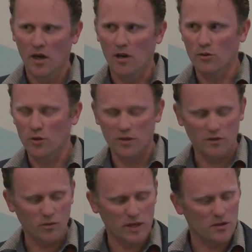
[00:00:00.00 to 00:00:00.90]
An
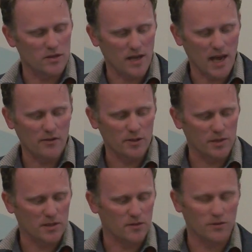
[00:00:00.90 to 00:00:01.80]
alternative that we use now as
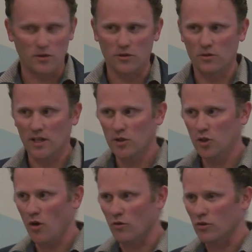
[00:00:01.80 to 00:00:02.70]
business for usual are
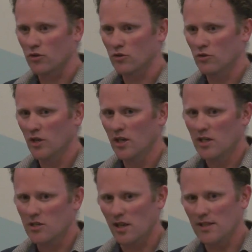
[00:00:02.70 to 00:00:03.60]
dogs.
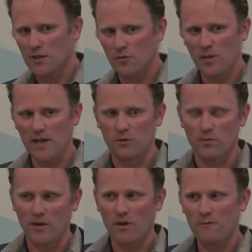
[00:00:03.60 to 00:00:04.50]
Slightly different
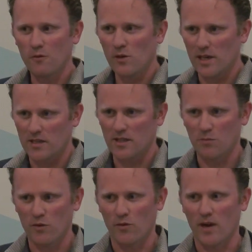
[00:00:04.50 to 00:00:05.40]
platform. They've got 4 legs, they
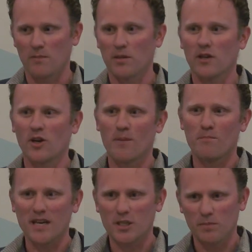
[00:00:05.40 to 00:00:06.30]
move around, but they've got a
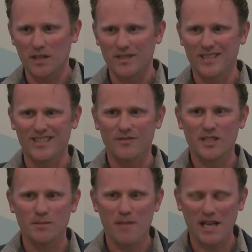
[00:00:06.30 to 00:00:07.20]
much better sense of
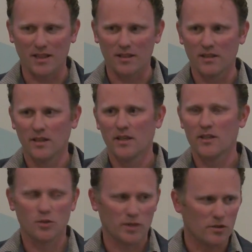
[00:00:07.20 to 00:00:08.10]
smell.
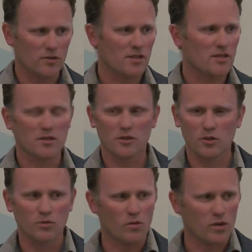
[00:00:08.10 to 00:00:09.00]
So we use this as a
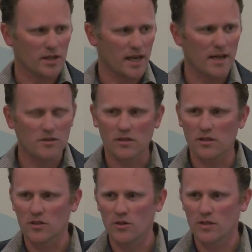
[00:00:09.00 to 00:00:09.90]
tool. Auckland Council
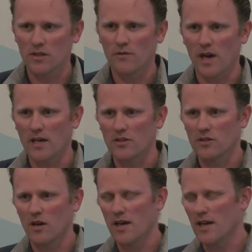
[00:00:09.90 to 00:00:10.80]
is using it for
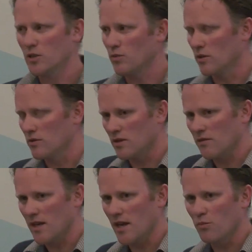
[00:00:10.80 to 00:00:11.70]
Argentine ants. We use it
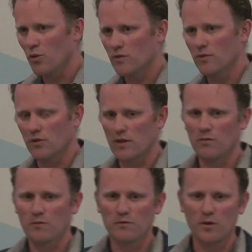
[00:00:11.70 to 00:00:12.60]
at the airports for looking
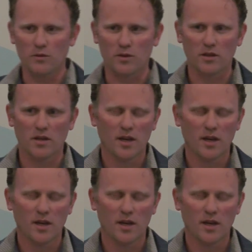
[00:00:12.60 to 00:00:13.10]
for food.